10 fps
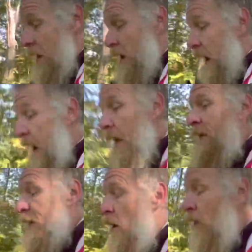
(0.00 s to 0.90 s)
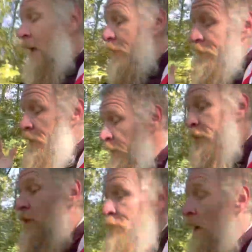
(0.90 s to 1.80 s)
And in all that
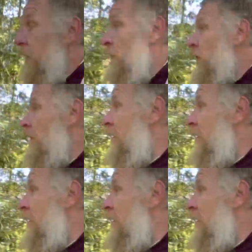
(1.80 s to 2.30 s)
fussle and bustle,